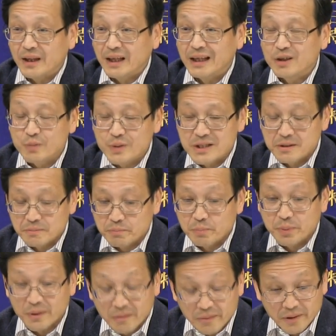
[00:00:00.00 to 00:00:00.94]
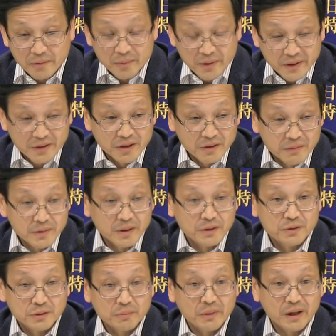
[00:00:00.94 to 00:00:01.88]
it was probably very
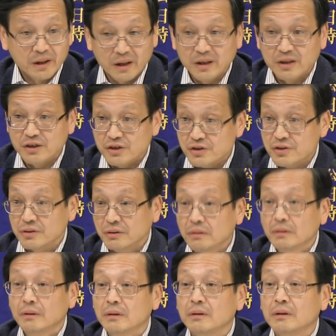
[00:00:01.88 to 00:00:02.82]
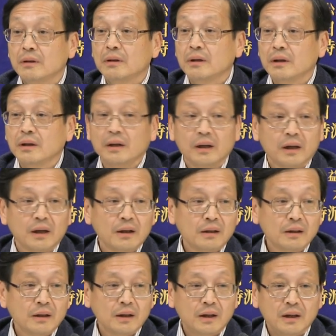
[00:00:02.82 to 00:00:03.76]
difficult to make any decision.
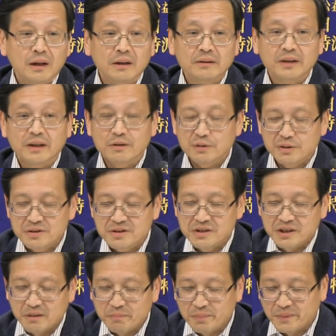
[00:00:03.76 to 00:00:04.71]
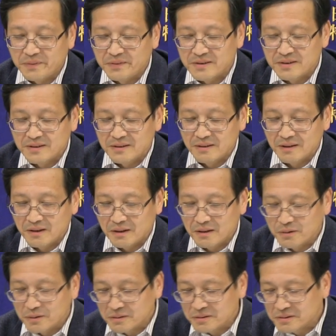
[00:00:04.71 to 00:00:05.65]
And the cruise ship
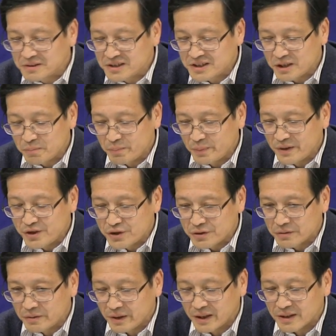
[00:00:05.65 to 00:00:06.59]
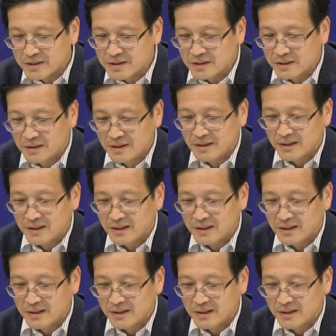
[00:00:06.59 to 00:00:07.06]
issue is